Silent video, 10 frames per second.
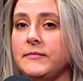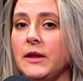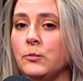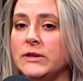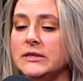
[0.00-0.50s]

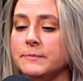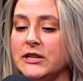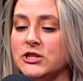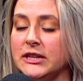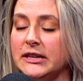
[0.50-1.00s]
We
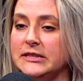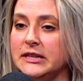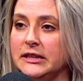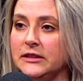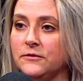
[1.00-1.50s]
specialise
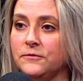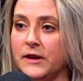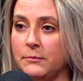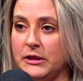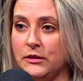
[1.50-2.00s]
in
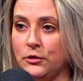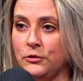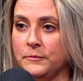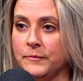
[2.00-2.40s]
family law,